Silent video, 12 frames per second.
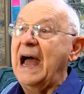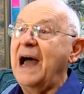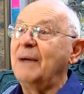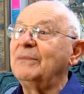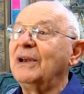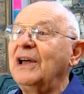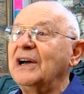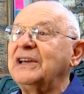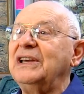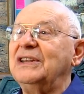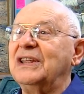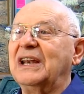I'm
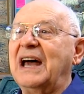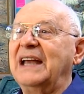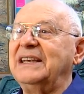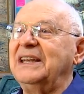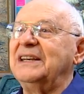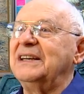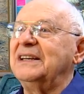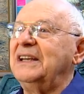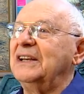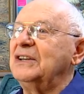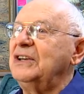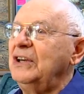lucky that I didn't
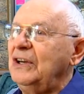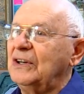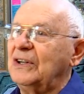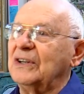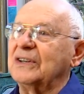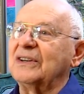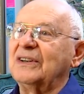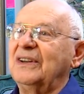get killed,